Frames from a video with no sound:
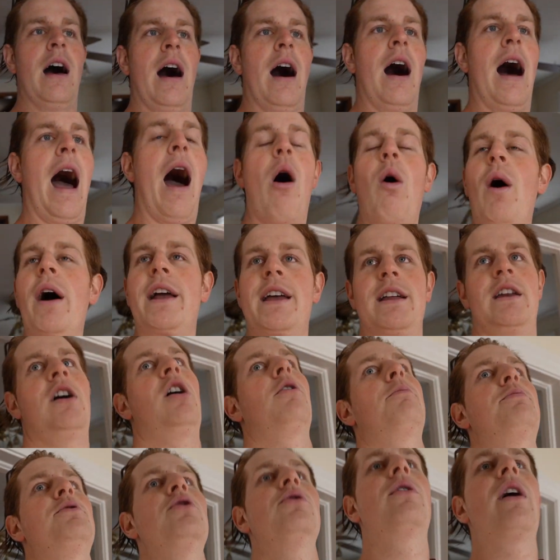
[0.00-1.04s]
how I can
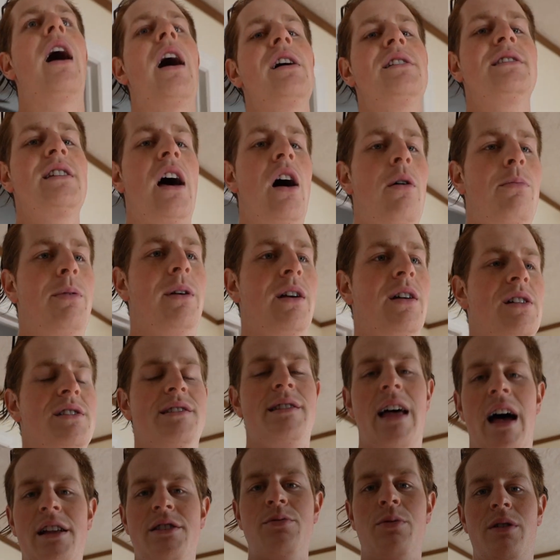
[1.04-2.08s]
help you guys out, because
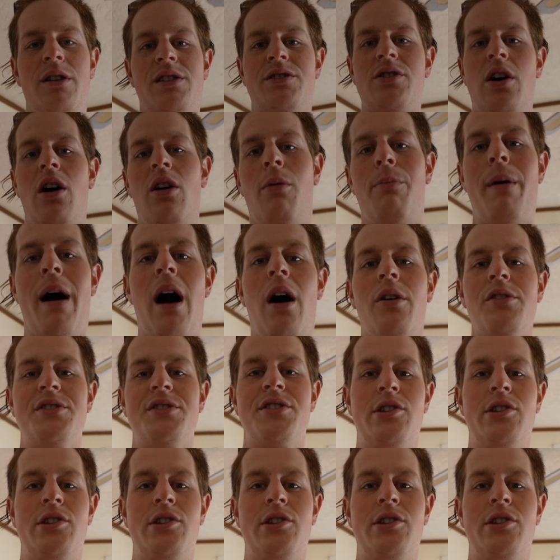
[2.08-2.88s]
that's what it's all about.